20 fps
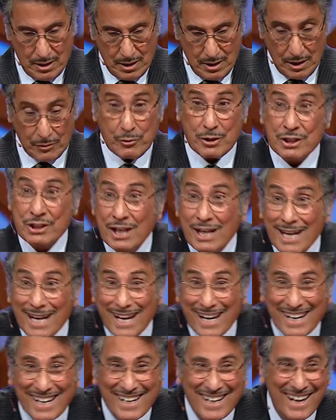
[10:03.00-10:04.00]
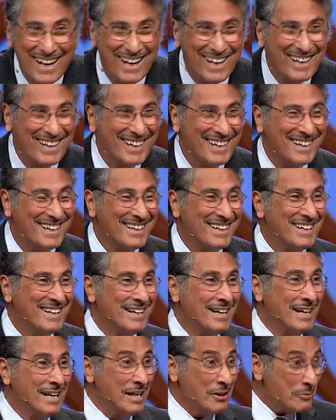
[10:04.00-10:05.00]
And was king.
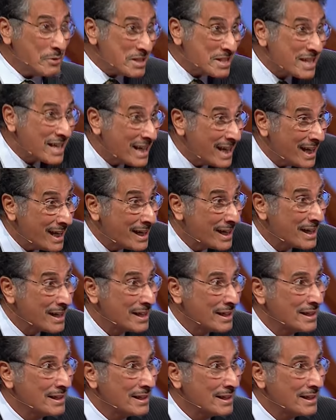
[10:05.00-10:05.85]
He was king.